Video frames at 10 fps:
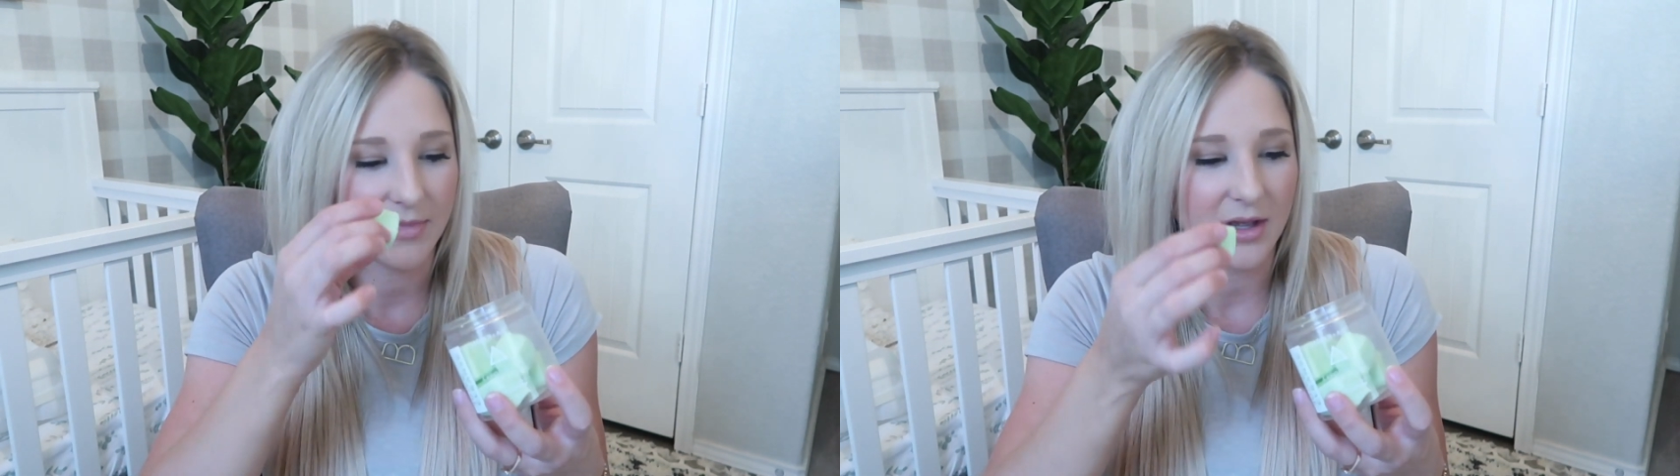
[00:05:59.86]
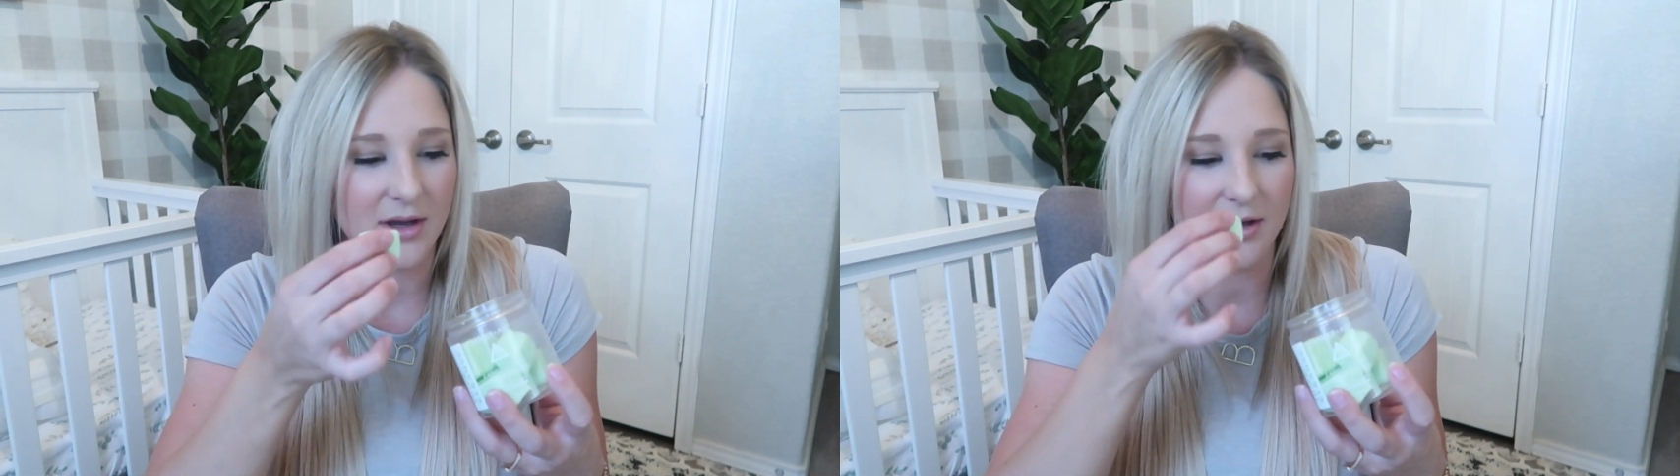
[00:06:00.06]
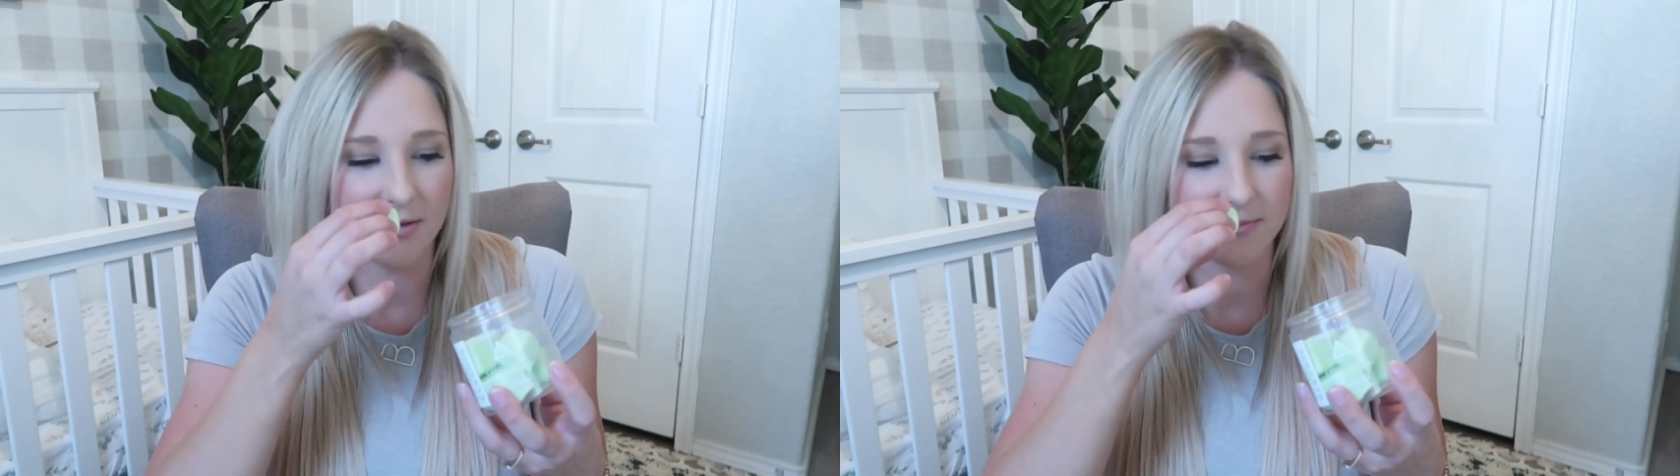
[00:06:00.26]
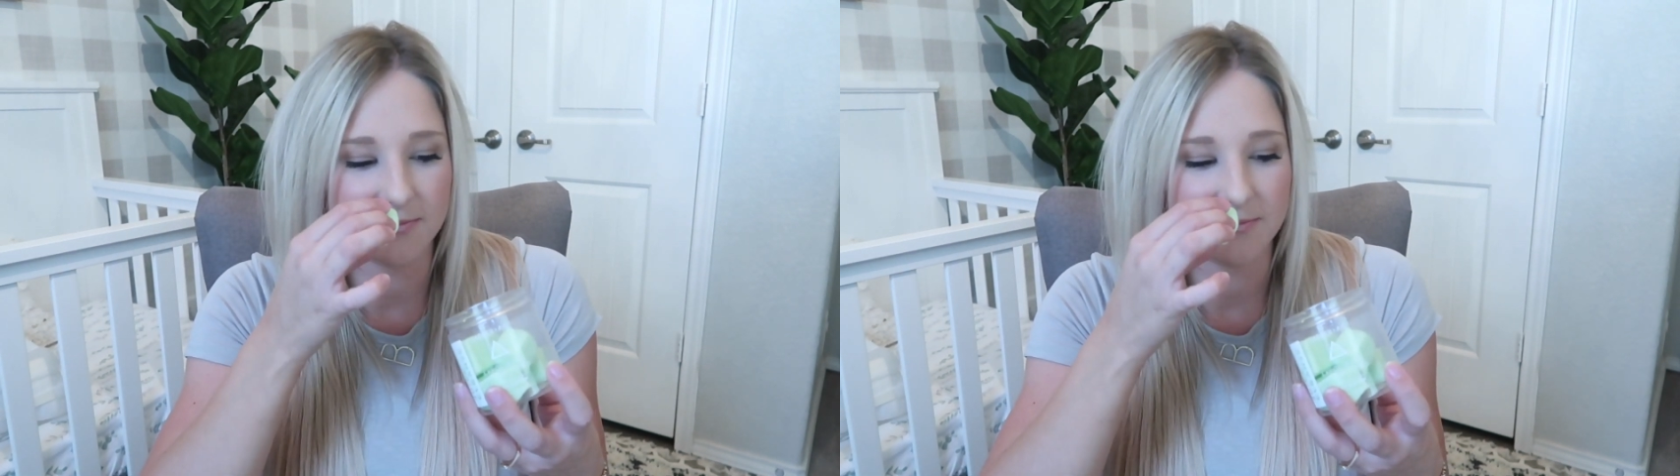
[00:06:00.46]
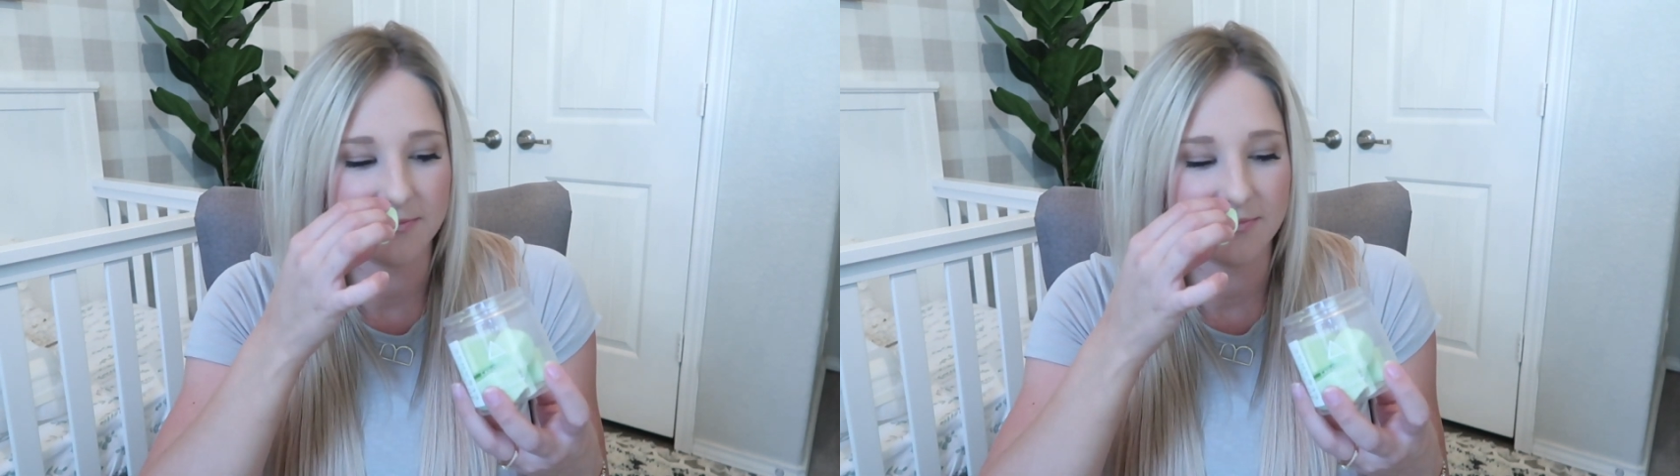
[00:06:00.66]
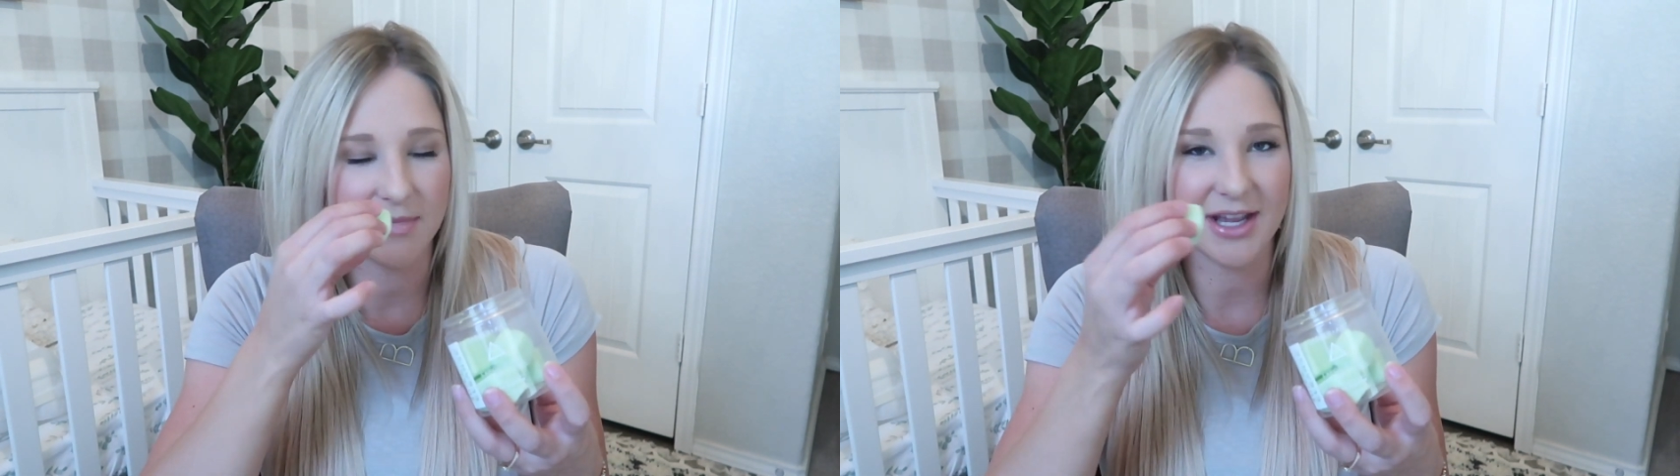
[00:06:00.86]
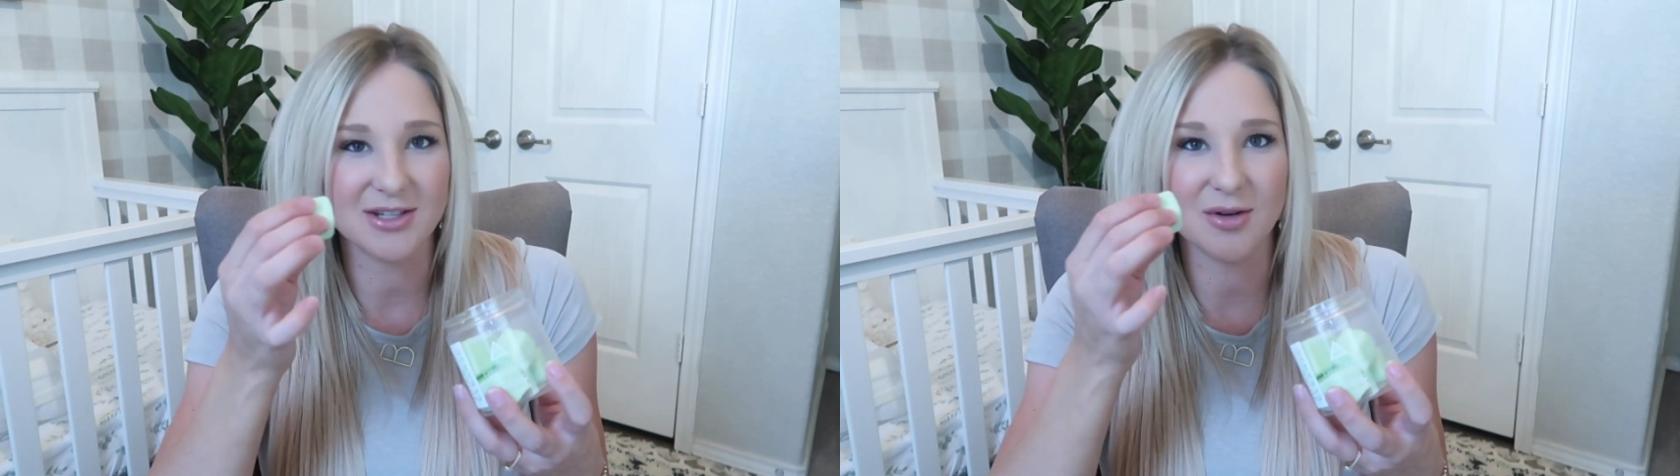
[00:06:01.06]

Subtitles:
Oh, I could